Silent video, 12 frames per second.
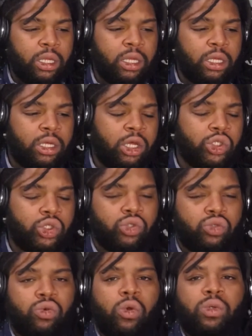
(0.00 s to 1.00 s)

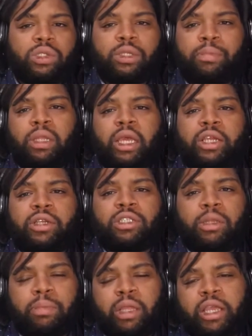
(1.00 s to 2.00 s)
controls the players and
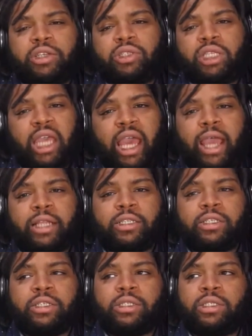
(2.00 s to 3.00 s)
the players are the
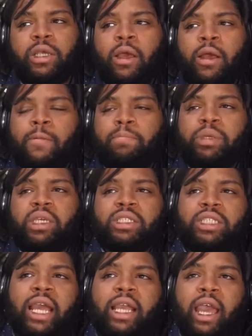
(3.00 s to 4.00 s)
actors because
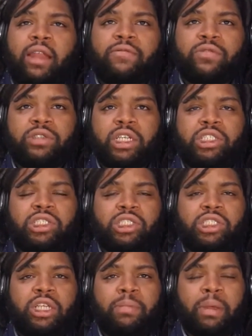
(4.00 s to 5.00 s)
that kind of
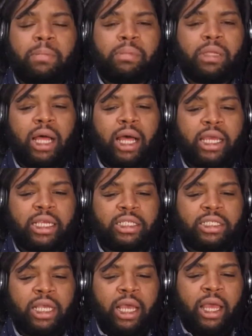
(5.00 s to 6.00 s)
relationship
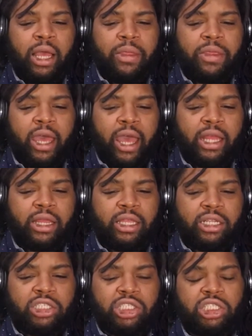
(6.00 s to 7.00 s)
implies that
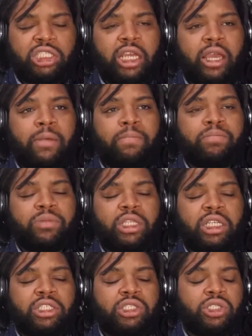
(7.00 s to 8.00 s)
the GM
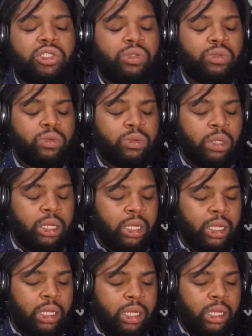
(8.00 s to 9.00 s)
needs to
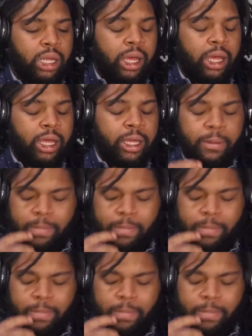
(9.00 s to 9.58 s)
uh,